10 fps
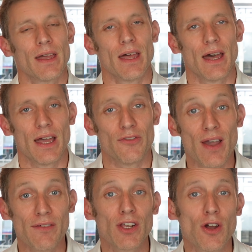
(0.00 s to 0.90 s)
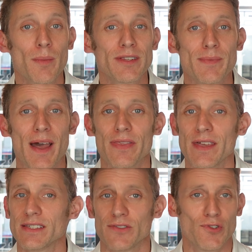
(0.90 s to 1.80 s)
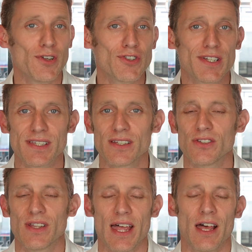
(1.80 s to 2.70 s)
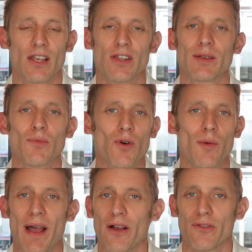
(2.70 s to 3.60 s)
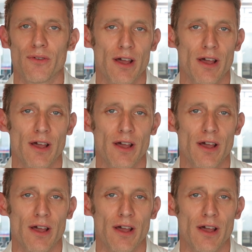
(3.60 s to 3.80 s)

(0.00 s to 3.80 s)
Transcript: If you have any comments about this, if you're interested in learning more about